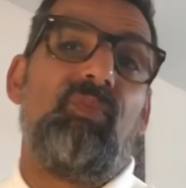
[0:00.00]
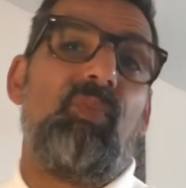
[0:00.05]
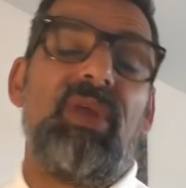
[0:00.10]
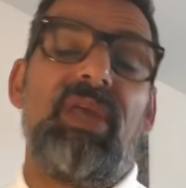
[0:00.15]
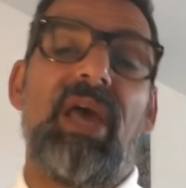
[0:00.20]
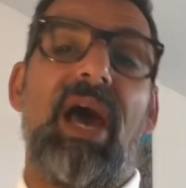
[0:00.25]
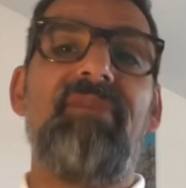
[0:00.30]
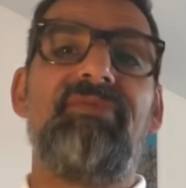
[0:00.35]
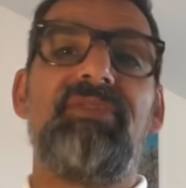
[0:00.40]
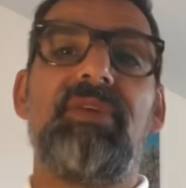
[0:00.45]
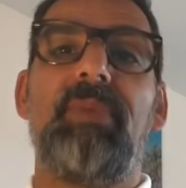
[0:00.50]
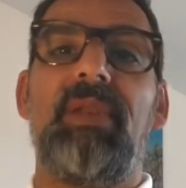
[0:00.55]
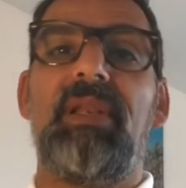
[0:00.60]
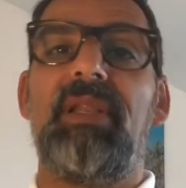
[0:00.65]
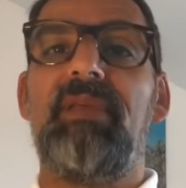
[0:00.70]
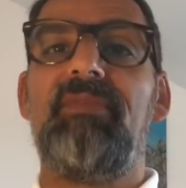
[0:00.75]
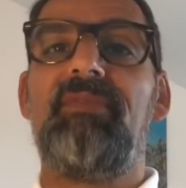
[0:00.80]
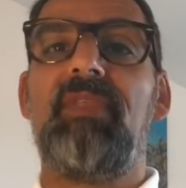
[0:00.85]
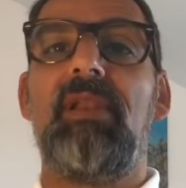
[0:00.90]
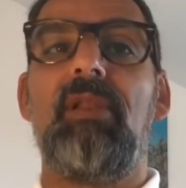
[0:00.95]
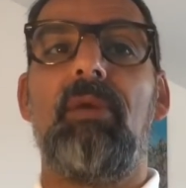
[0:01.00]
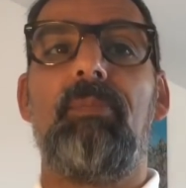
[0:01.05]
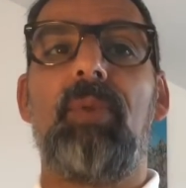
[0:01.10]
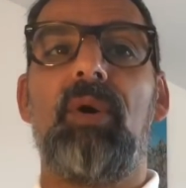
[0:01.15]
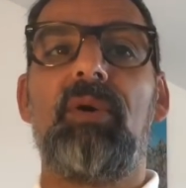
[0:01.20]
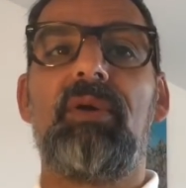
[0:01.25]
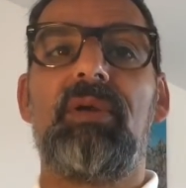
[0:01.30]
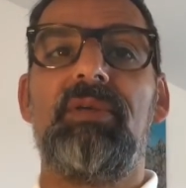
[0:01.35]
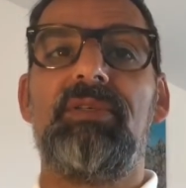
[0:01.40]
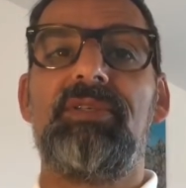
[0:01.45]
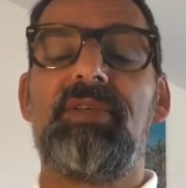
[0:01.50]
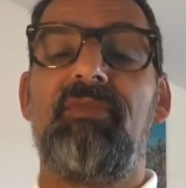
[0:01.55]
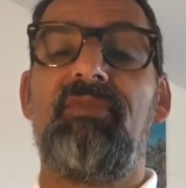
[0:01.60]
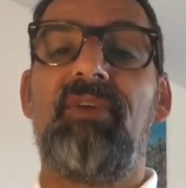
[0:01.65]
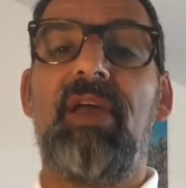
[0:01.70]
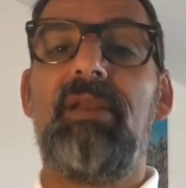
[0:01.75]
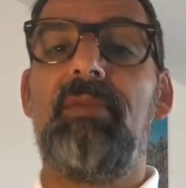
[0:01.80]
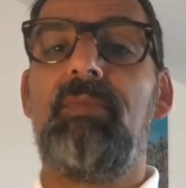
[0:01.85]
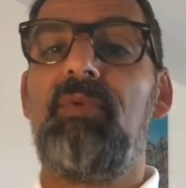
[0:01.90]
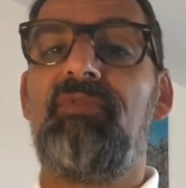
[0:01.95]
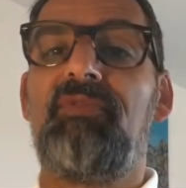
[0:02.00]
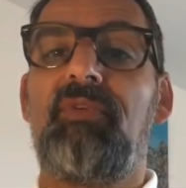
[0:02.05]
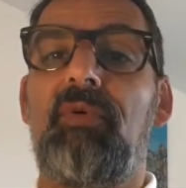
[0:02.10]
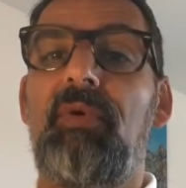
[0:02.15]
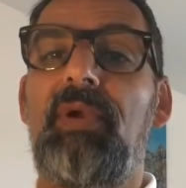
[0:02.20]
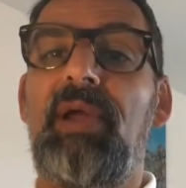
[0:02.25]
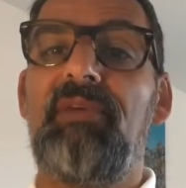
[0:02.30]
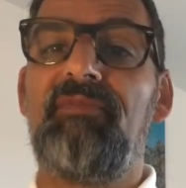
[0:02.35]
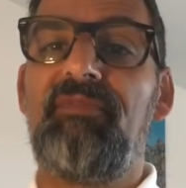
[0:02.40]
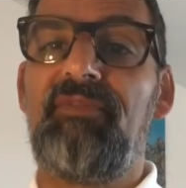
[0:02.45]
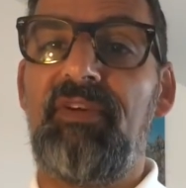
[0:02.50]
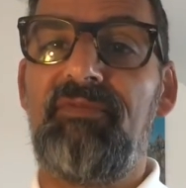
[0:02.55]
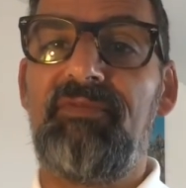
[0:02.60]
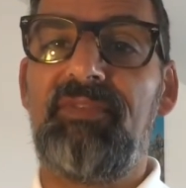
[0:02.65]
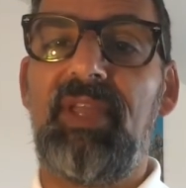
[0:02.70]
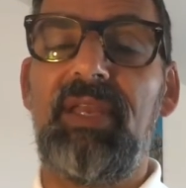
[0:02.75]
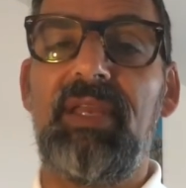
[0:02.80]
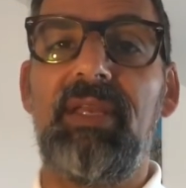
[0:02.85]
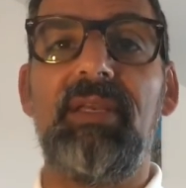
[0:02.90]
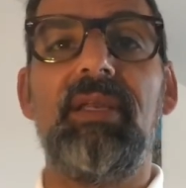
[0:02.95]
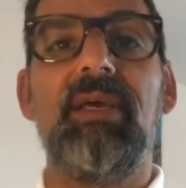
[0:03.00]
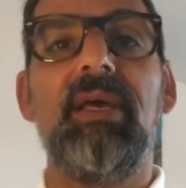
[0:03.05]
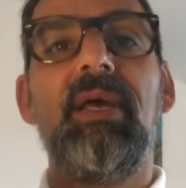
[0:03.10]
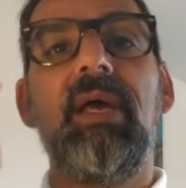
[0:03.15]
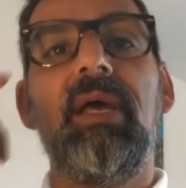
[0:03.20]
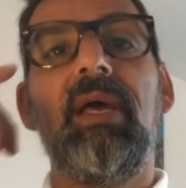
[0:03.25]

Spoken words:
we have to believe that Lobotka's available for around 15.